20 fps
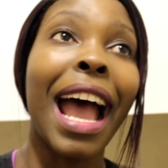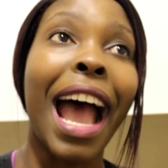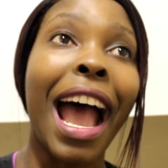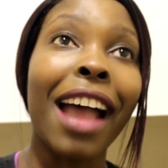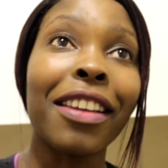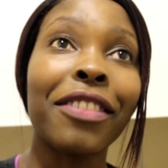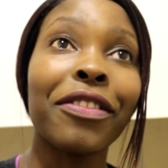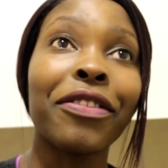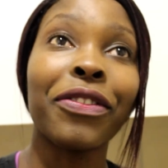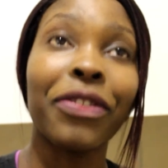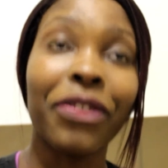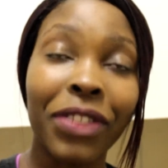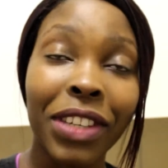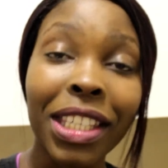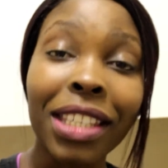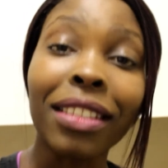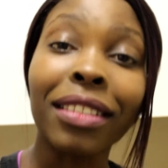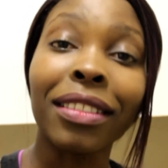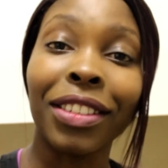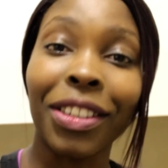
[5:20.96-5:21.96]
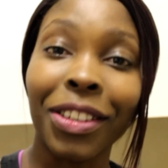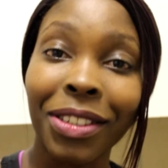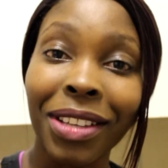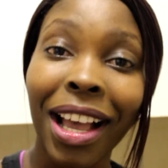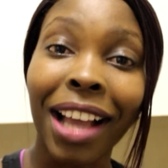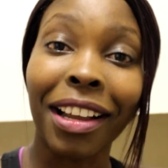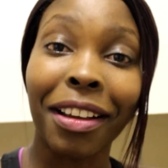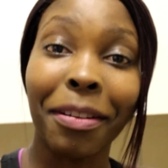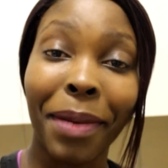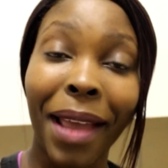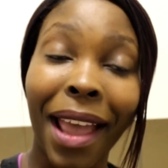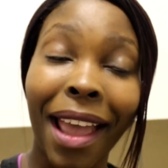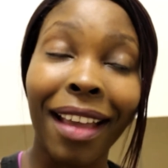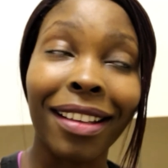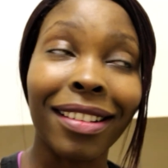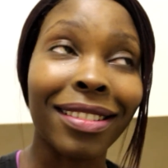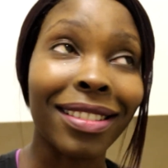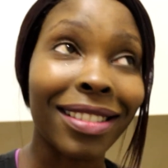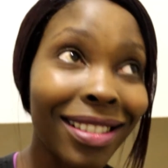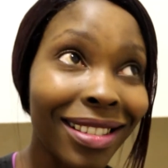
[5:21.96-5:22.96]
I feel those hunger
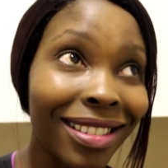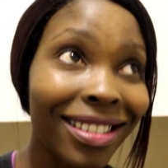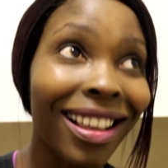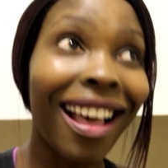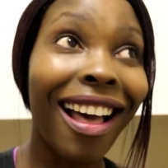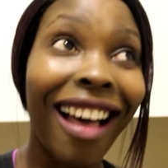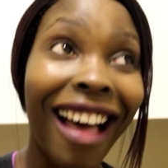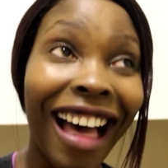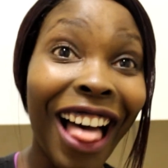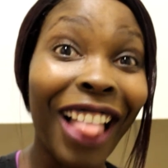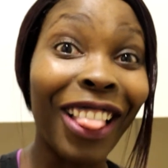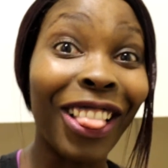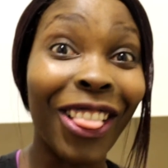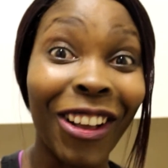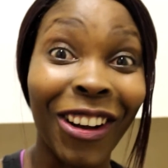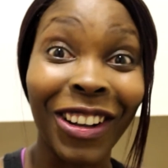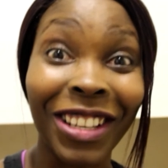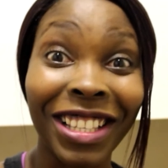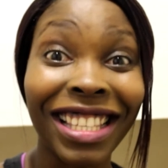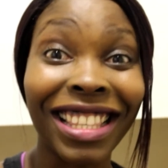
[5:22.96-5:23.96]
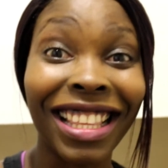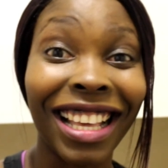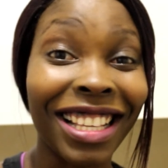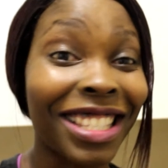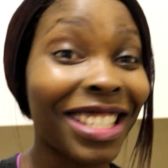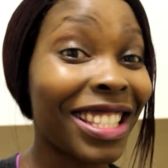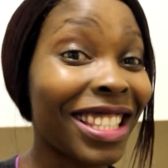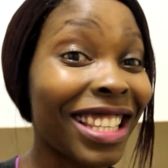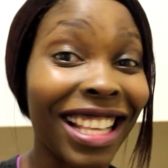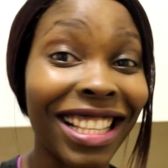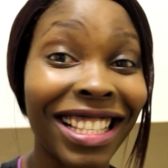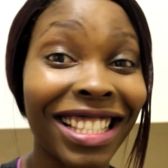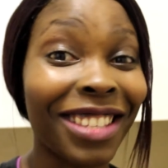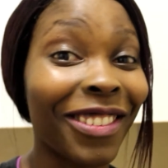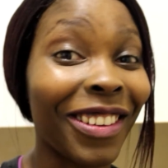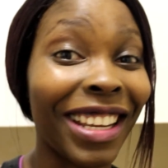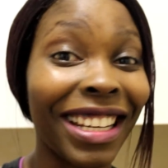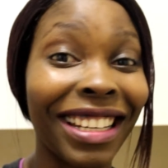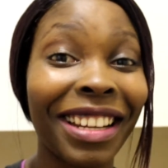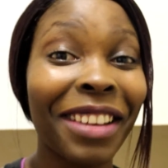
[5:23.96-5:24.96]
pangs a lot. That's
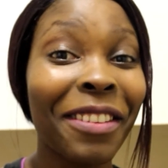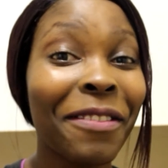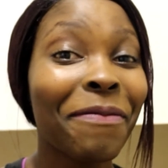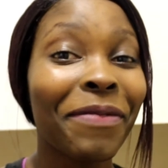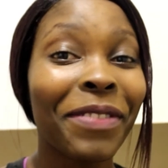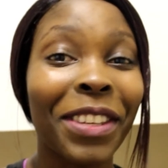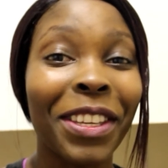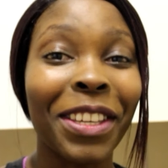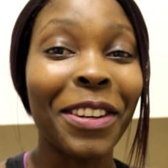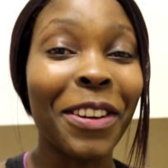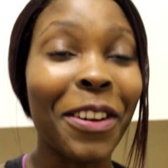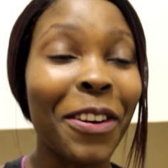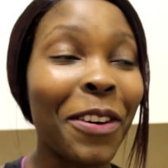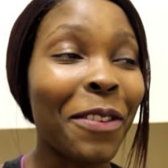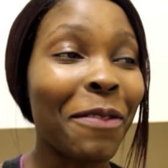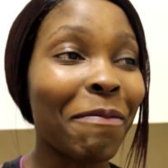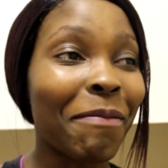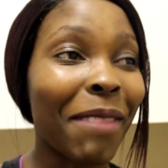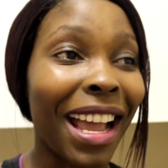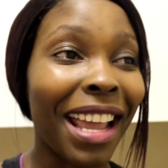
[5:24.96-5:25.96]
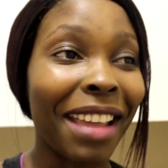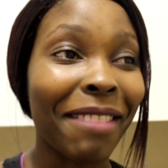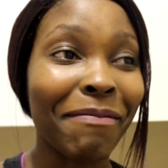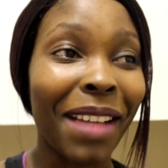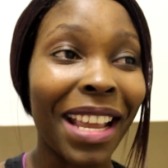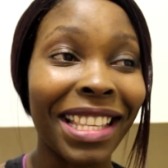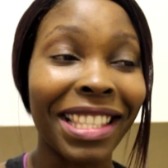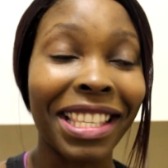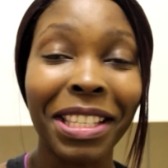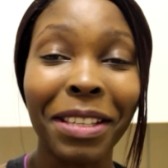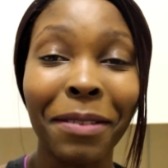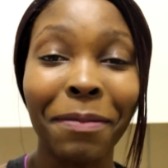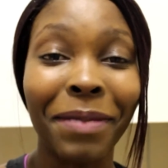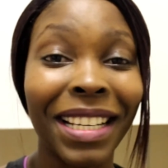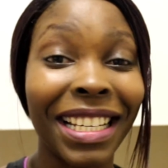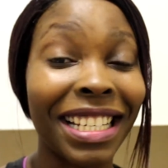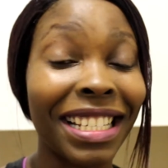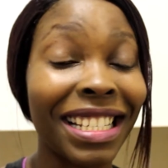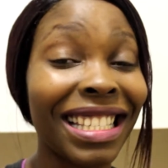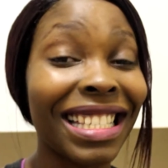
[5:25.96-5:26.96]
when, you know, my
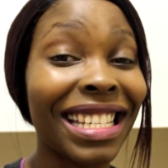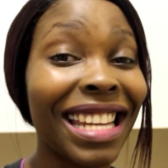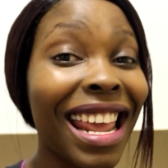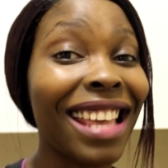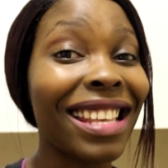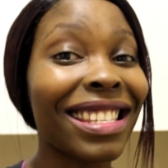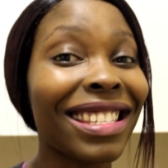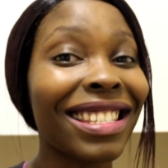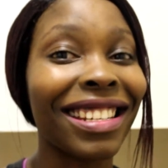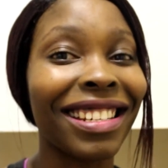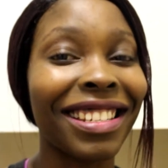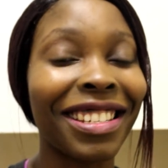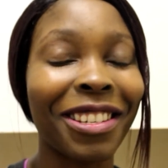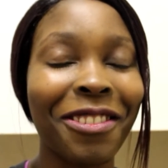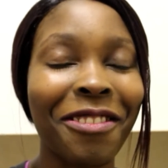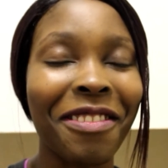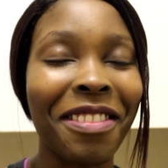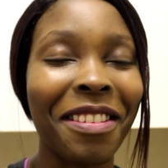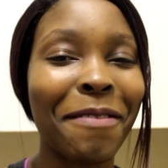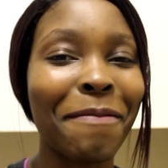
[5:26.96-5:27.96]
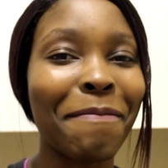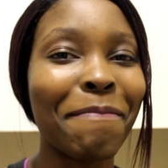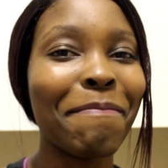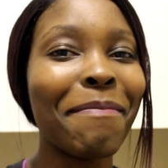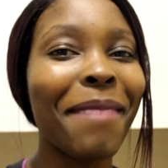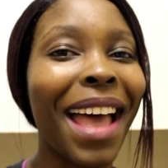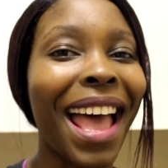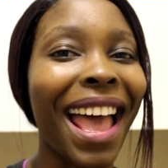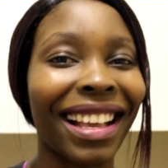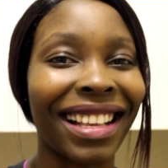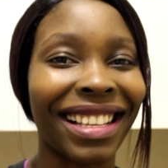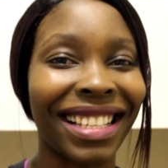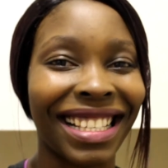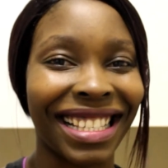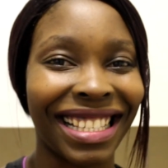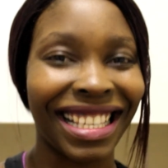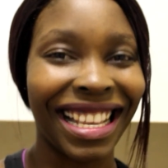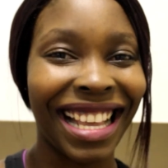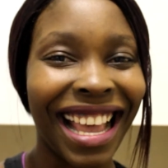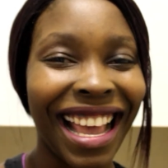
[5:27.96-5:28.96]
discipline is tested to the
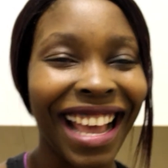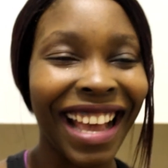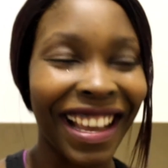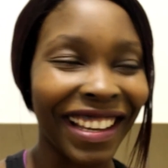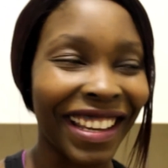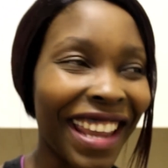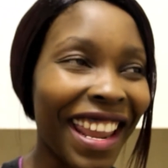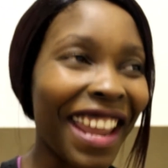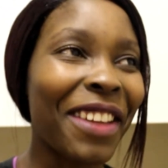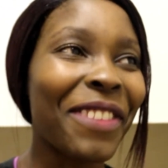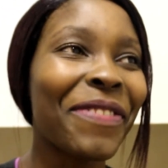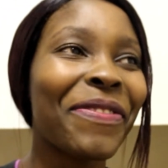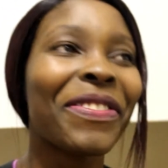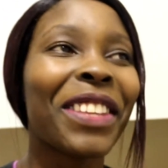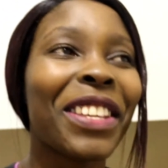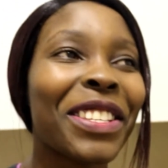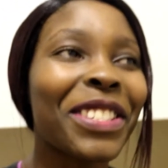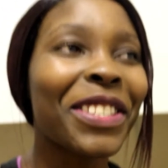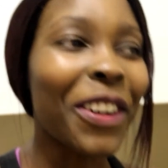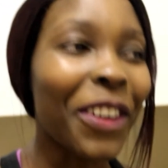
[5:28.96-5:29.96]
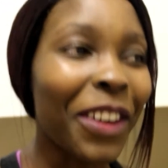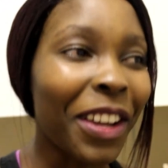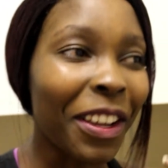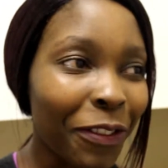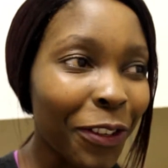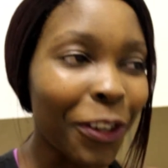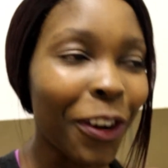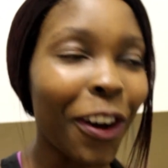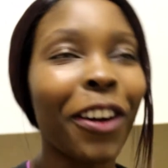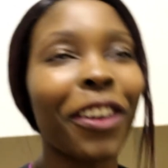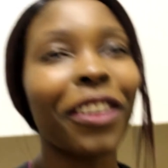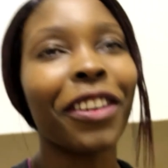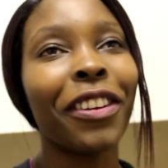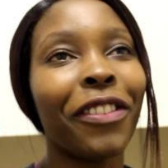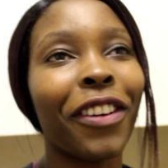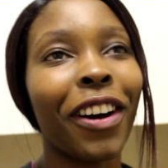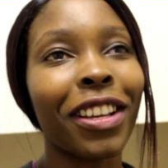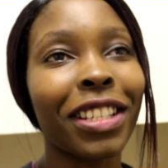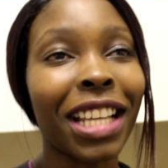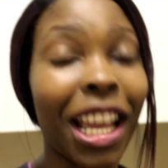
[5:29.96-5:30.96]
max. Okay, so if you are gonna
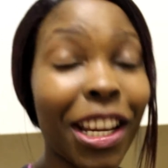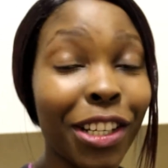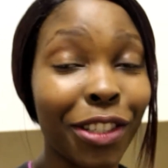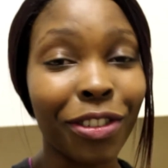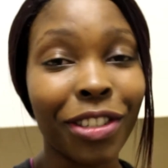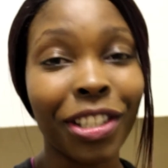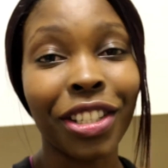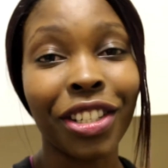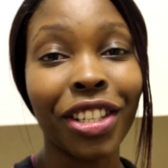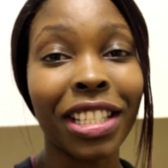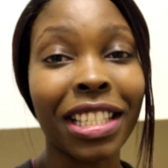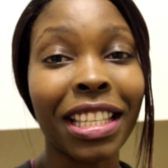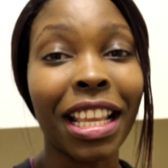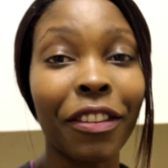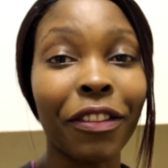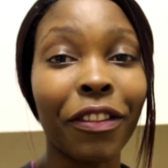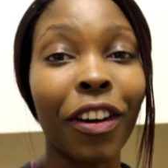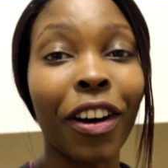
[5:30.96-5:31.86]
fast, I do suggest that